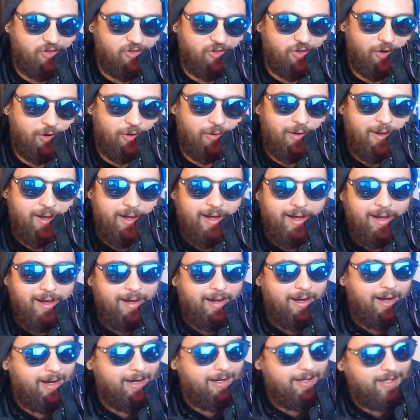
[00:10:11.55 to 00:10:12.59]
So
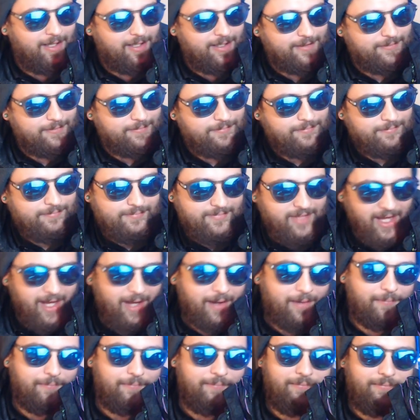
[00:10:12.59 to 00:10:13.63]

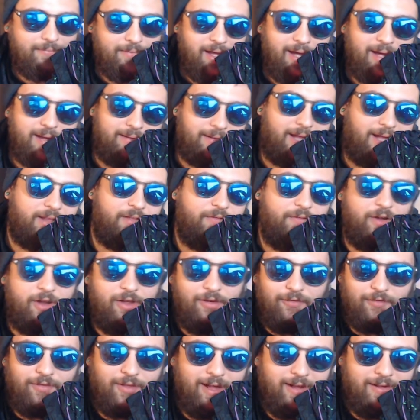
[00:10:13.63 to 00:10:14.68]
yeah, like the
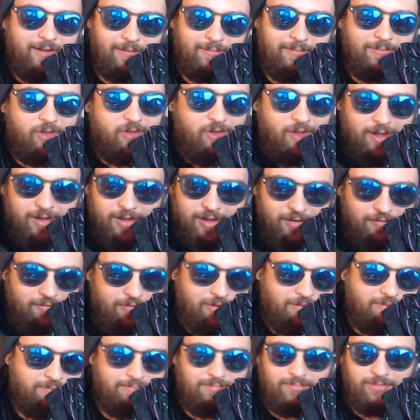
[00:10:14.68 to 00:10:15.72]
video if you liked it, dislike if
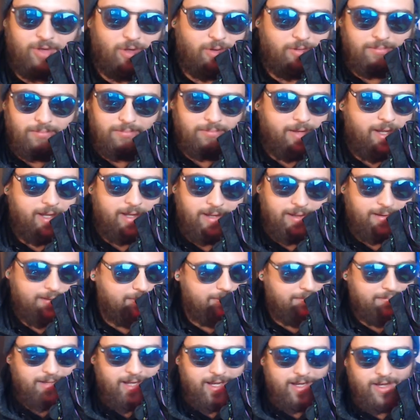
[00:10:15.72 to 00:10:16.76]
you don't like it,
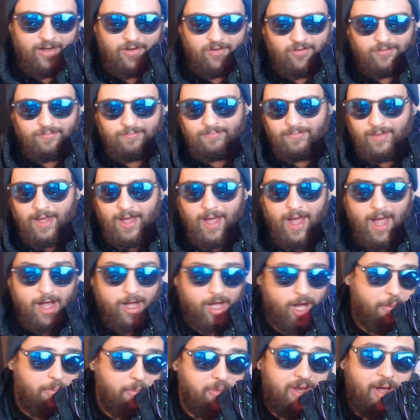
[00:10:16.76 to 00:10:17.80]
I guess.
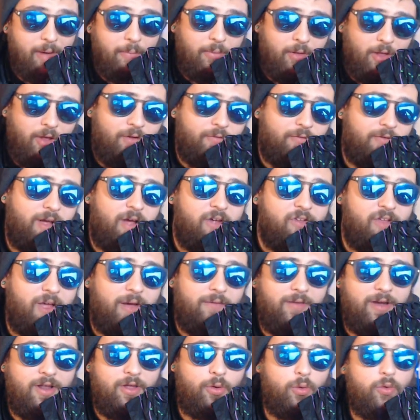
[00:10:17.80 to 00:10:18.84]
Comment down below if you guys
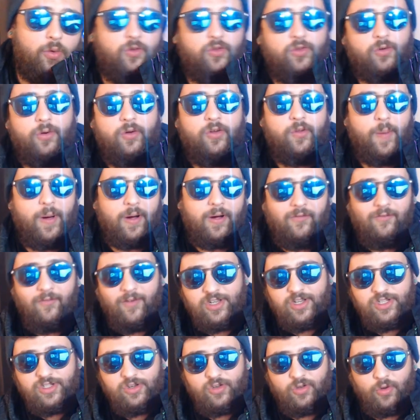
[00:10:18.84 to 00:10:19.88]
have any cool stories about
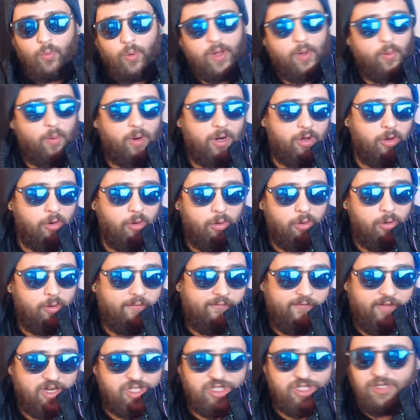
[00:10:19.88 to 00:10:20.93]
conventions or why you want to go to a
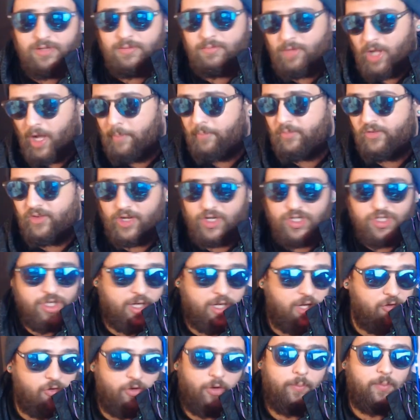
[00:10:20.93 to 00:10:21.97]
convention. Comment
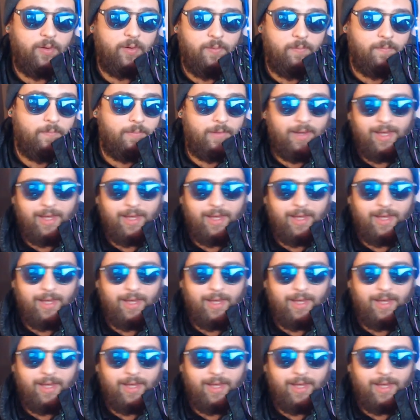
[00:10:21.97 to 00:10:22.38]
section is open.